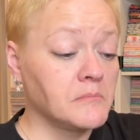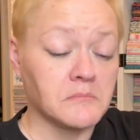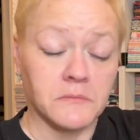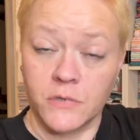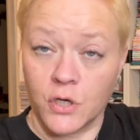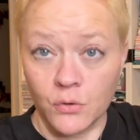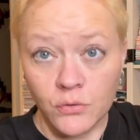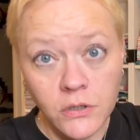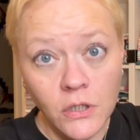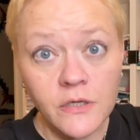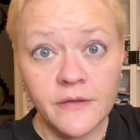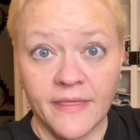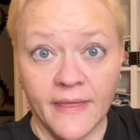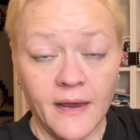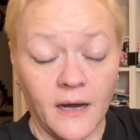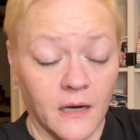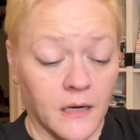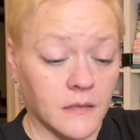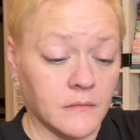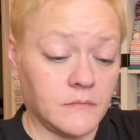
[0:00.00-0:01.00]
go look
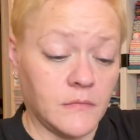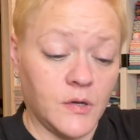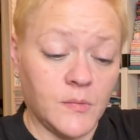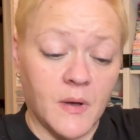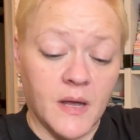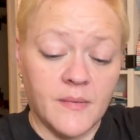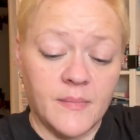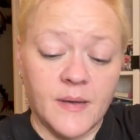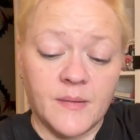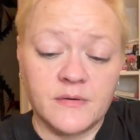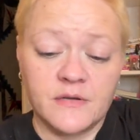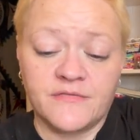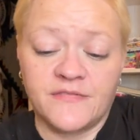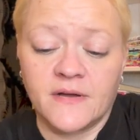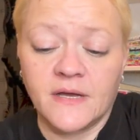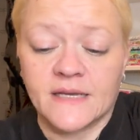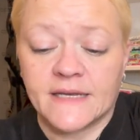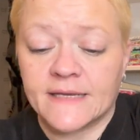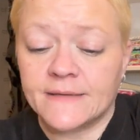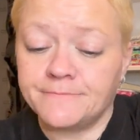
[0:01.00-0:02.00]
there. You might be able to
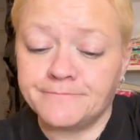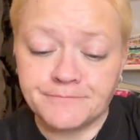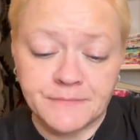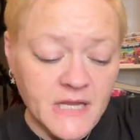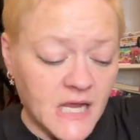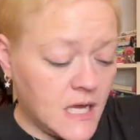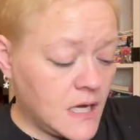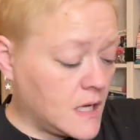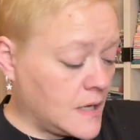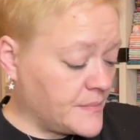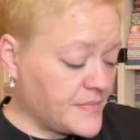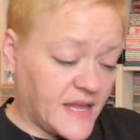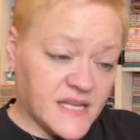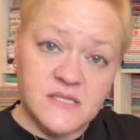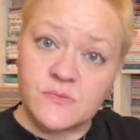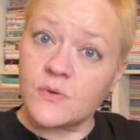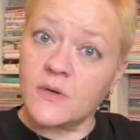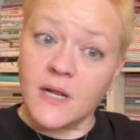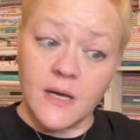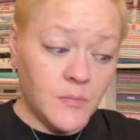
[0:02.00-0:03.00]
find it.
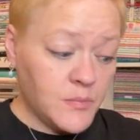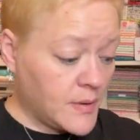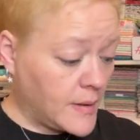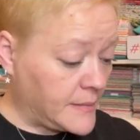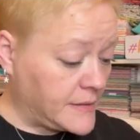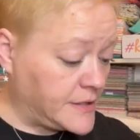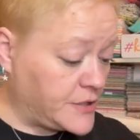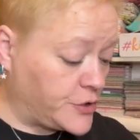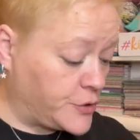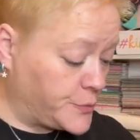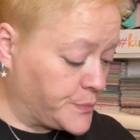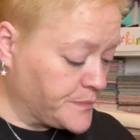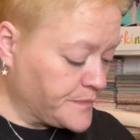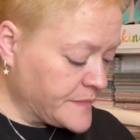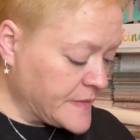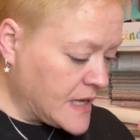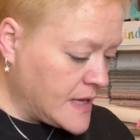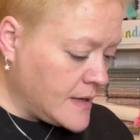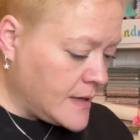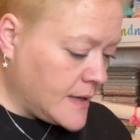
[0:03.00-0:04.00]
That's what I'll probably do.
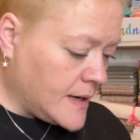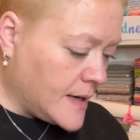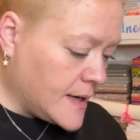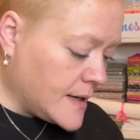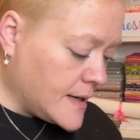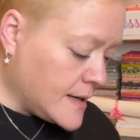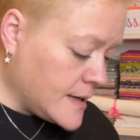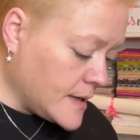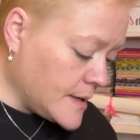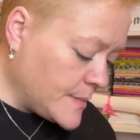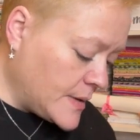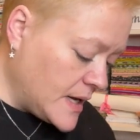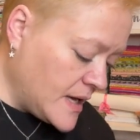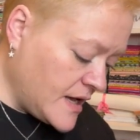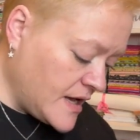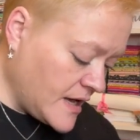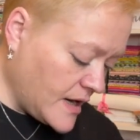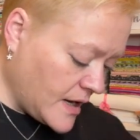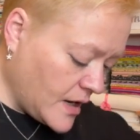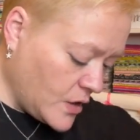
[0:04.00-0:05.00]

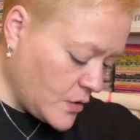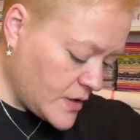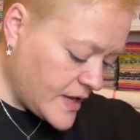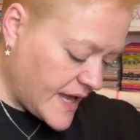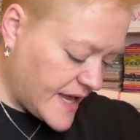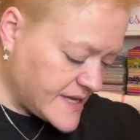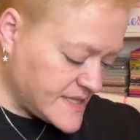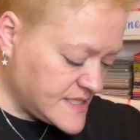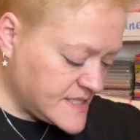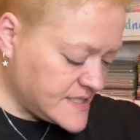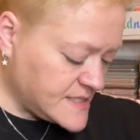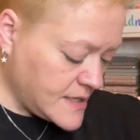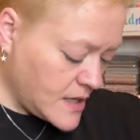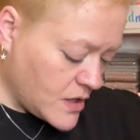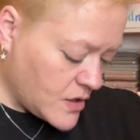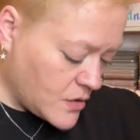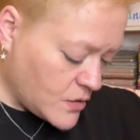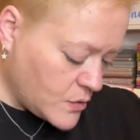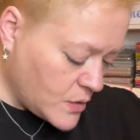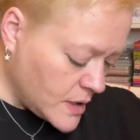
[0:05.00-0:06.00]
Okay,
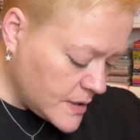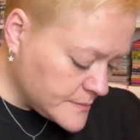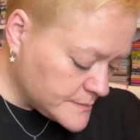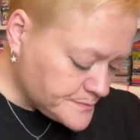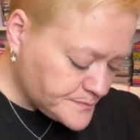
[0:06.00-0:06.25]
so